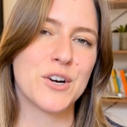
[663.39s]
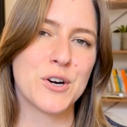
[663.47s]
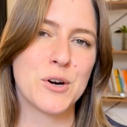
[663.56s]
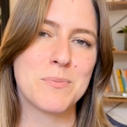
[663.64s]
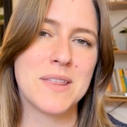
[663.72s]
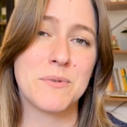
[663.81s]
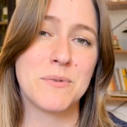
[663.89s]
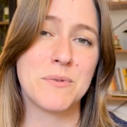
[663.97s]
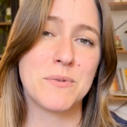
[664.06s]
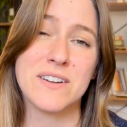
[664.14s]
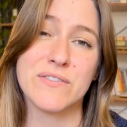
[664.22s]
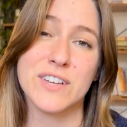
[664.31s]
herb that would
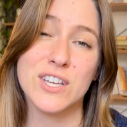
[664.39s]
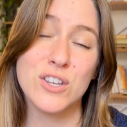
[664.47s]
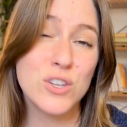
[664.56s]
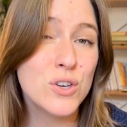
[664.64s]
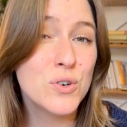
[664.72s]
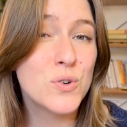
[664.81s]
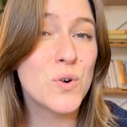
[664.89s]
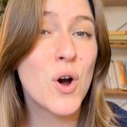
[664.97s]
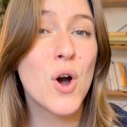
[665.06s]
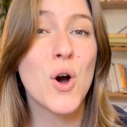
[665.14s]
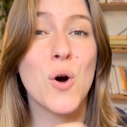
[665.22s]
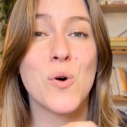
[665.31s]
benefit you
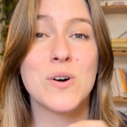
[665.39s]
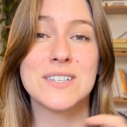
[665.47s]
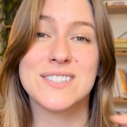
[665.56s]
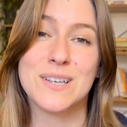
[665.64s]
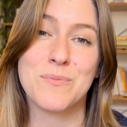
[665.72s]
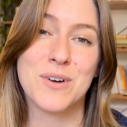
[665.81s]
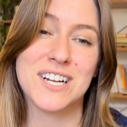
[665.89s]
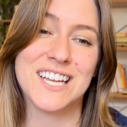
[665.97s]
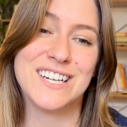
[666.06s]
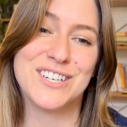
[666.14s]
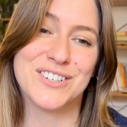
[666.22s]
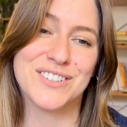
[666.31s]
or someone in your